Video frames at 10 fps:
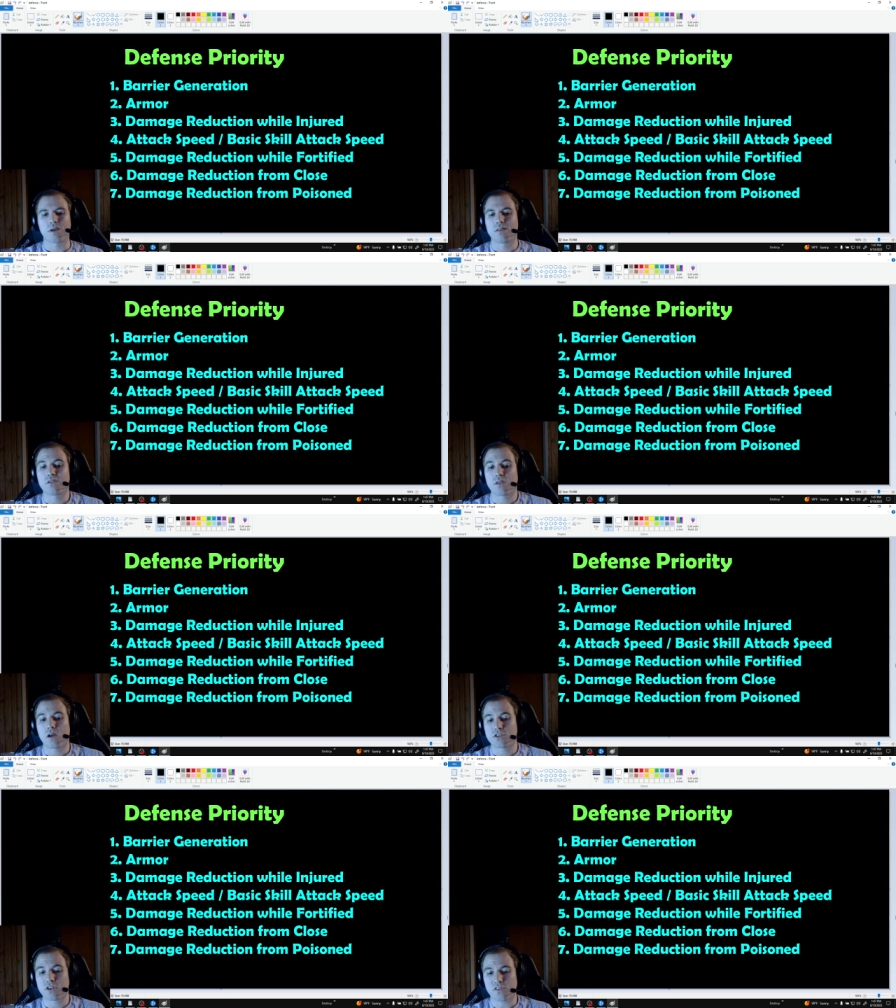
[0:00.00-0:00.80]
This
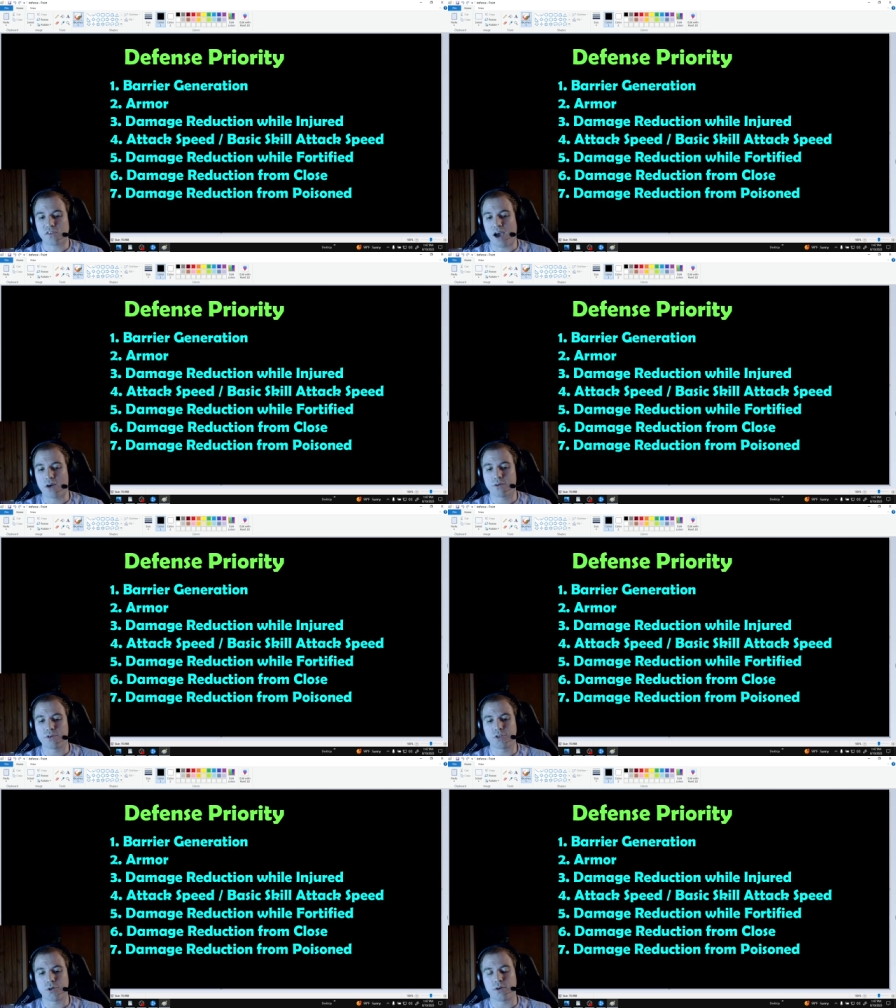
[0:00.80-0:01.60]
logic is
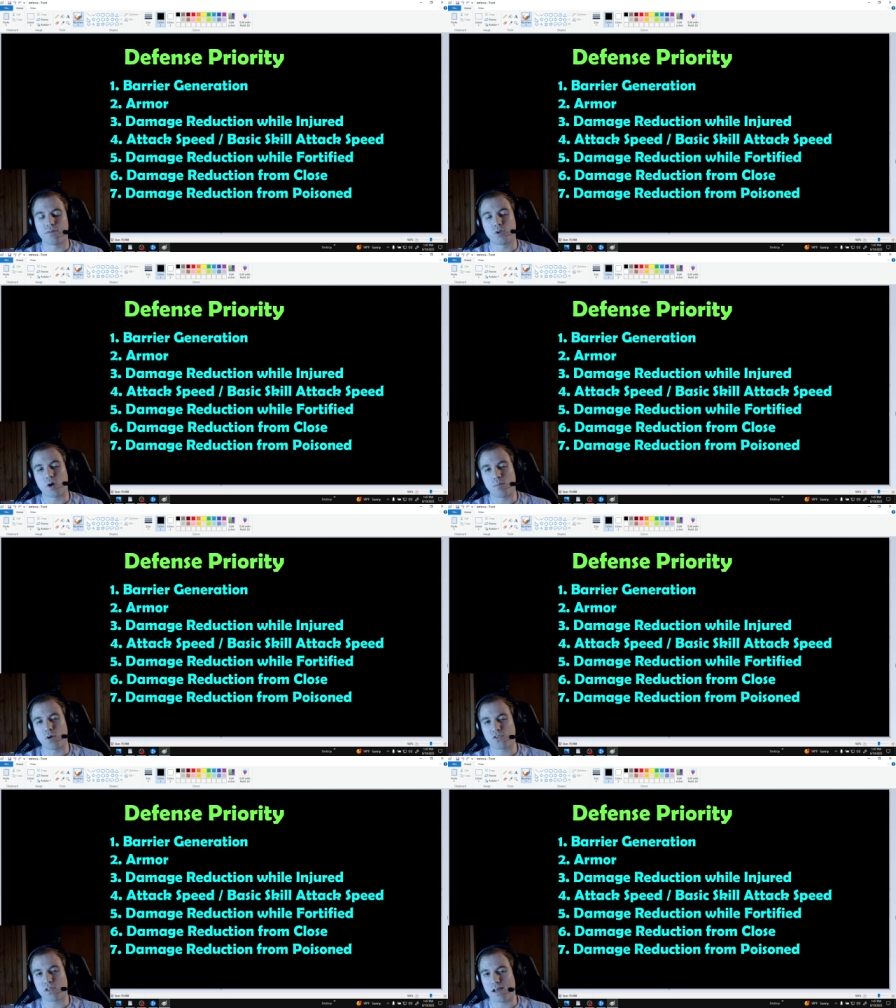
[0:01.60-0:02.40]
counterintuitive to
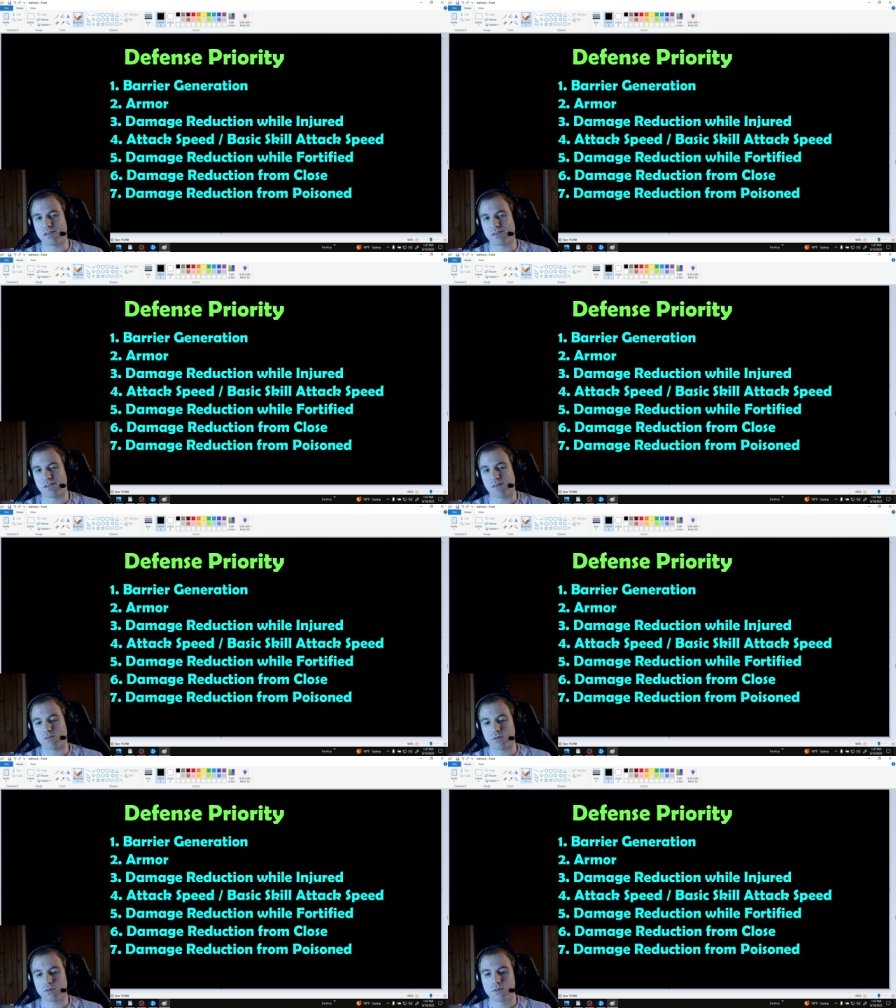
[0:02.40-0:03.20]
almost classes level.